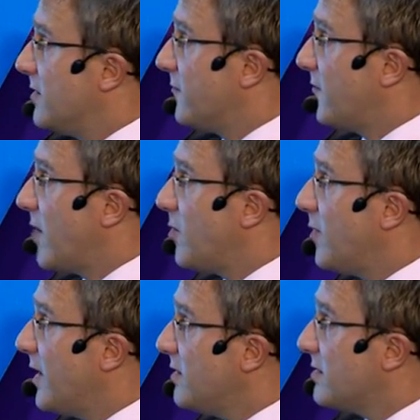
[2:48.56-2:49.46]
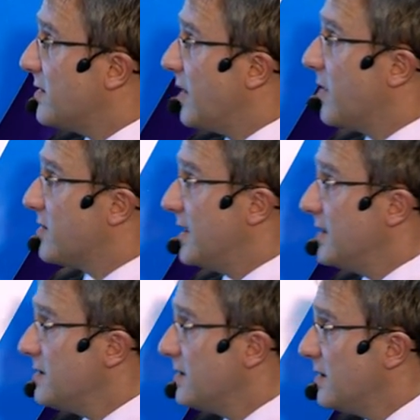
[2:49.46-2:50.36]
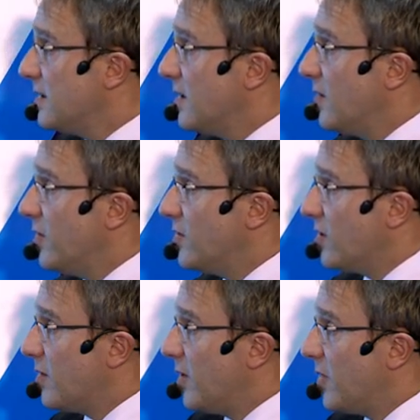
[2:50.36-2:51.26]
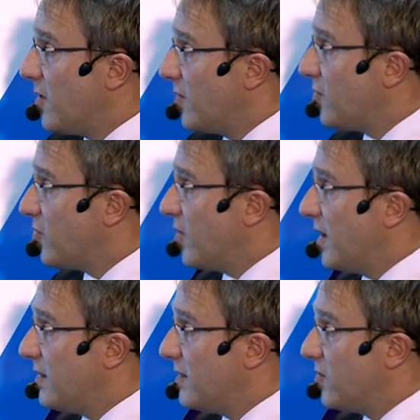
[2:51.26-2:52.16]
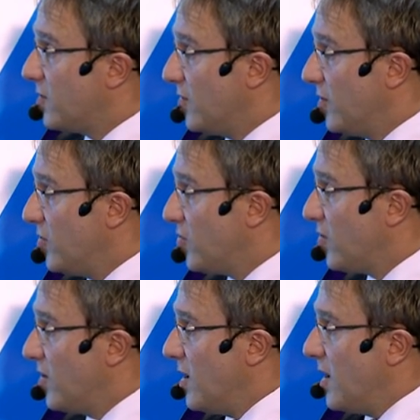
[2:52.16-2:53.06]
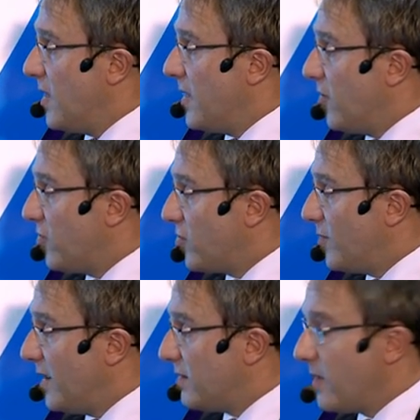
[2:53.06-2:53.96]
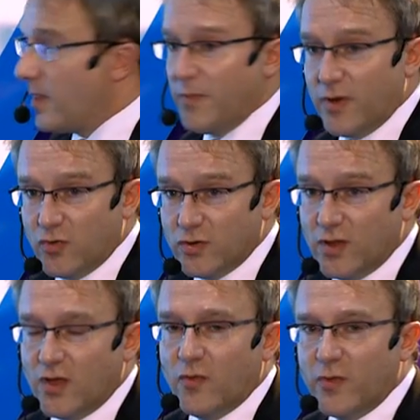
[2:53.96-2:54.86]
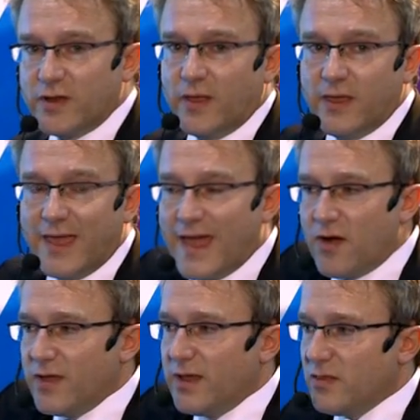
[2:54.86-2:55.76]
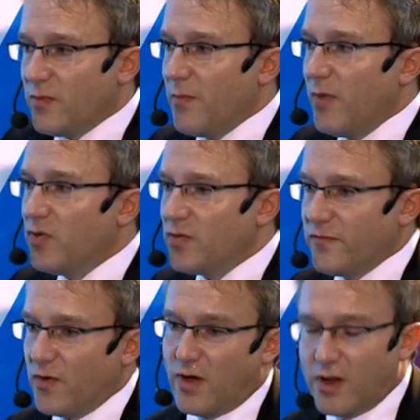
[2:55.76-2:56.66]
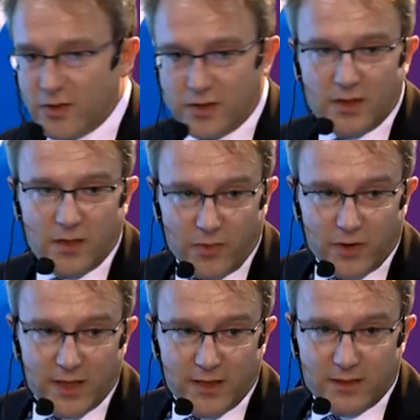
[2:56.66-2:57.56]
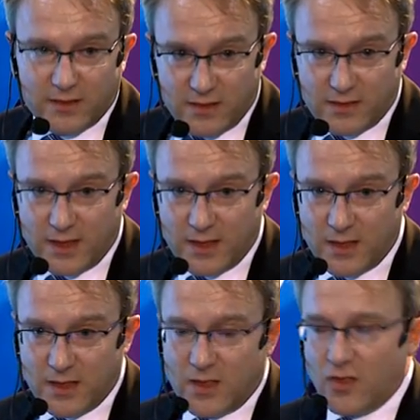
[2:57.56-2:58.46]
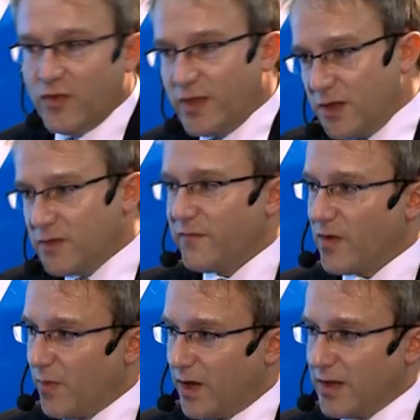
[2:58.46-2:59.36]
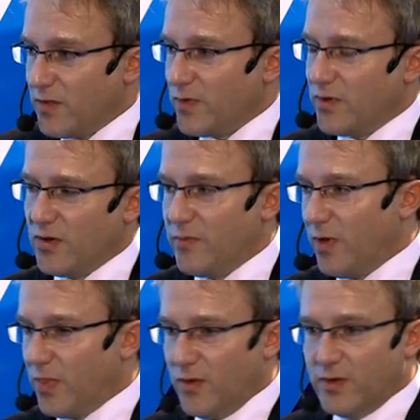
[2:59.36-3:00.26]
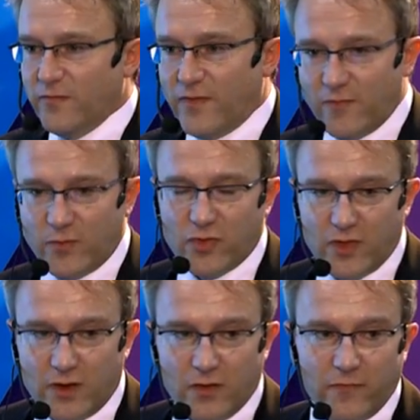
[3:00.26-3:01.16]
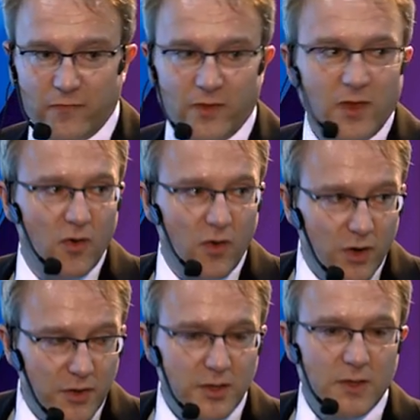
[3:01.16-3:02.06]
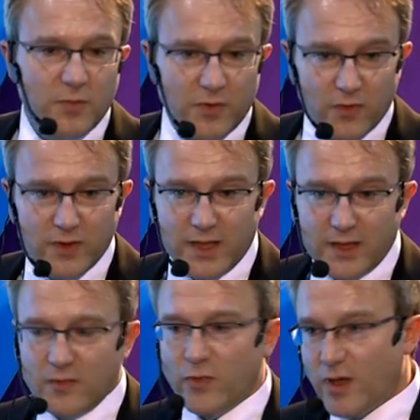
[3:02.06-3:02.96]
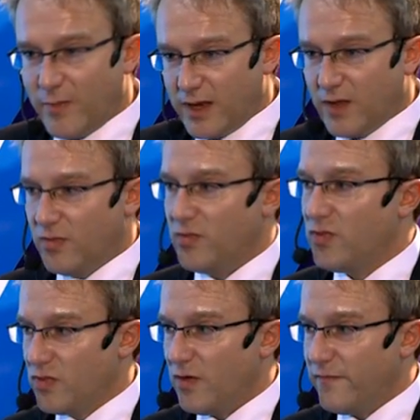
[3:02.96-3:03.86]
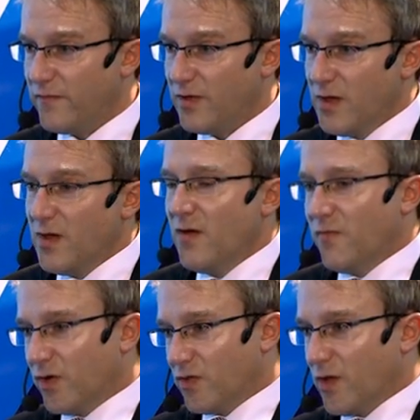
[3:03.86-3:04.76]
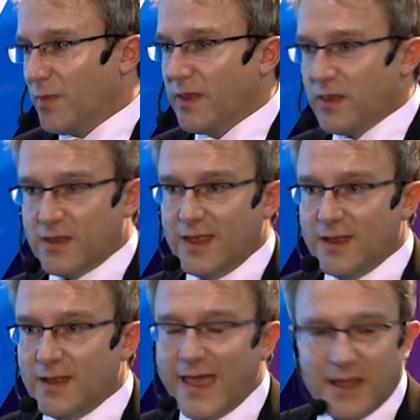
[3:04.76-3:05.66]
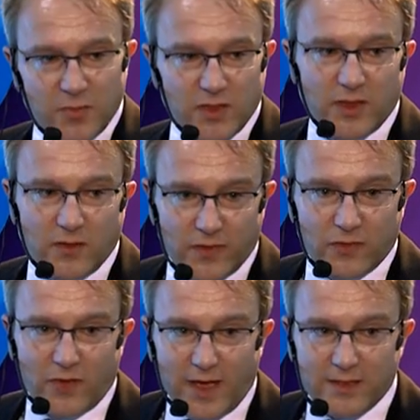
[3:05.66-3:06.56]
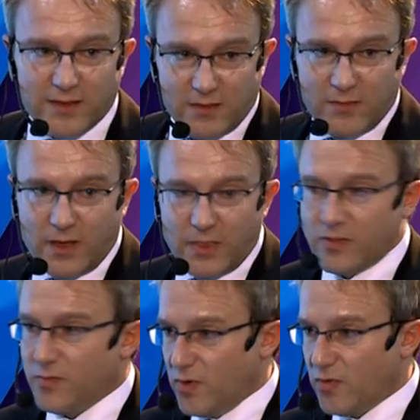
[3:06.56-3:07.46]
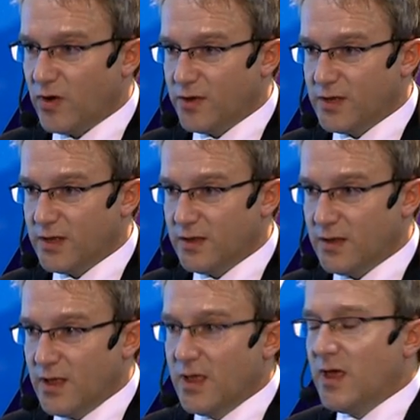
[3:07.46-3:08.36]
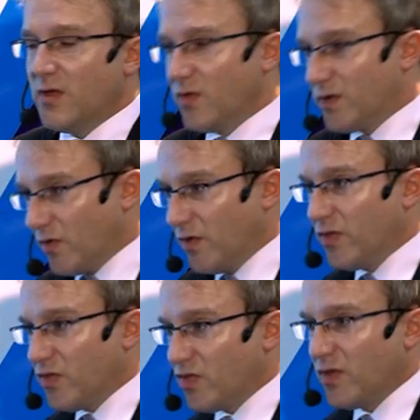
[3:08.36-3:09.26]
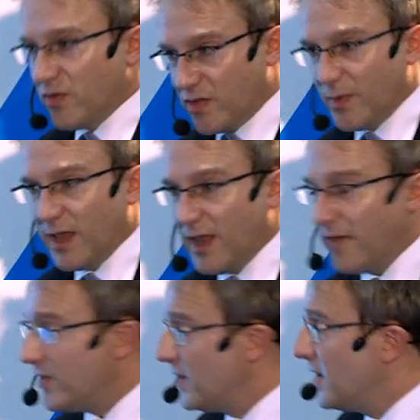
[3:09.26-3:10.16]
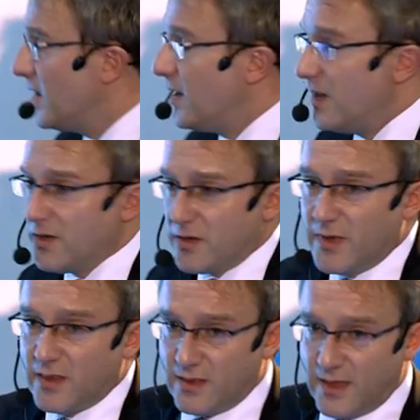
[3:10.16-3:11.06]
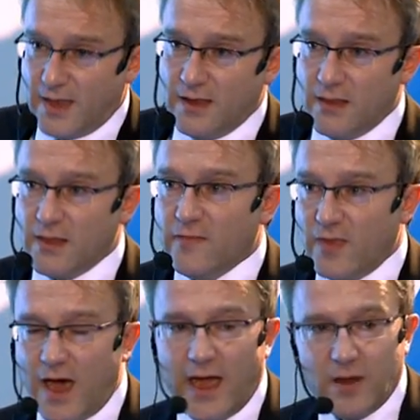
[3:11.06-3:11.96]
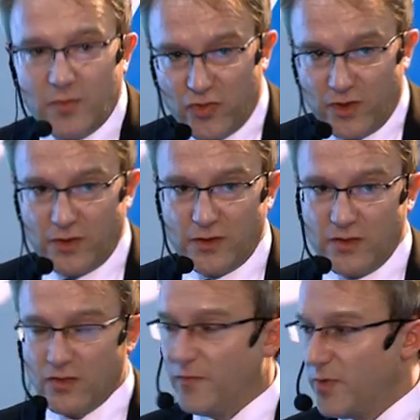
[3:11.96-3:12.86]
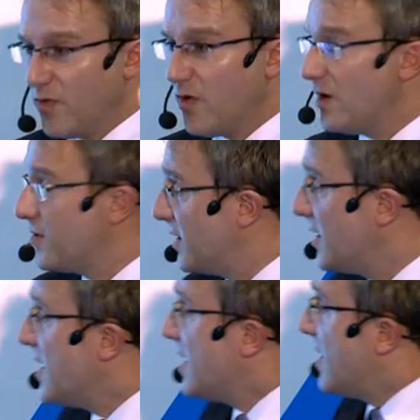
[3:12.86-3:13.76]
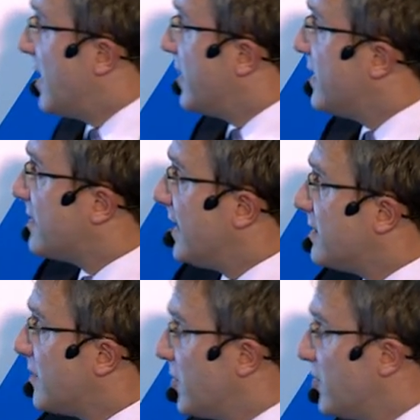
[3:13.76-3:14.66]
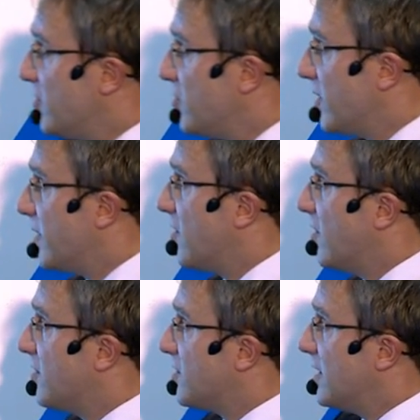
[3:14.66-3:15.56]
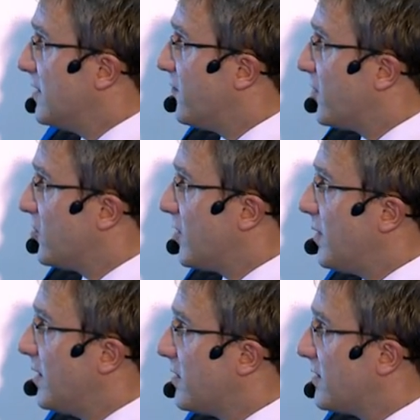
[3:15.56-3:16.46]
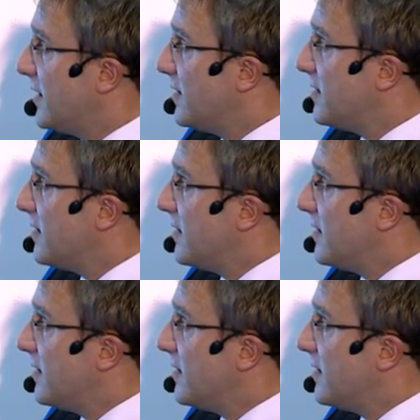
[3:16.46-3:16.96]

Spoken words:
the fibroblasts in the skin. We talk about the chondrocytes in the joints and the osteoblasts in the bone, which are the areas where most of your collagen in your body is existing. So in each of your bodies, we talk about 35% of collagen protein, where your body consists of. For example, in the skin, 80% of your dry skin mass is pure collagen. In your joints, similar level, ligaments and tendons, even higher percentages of pure collagen. And these cells are producing the collagen. For example, in the skin,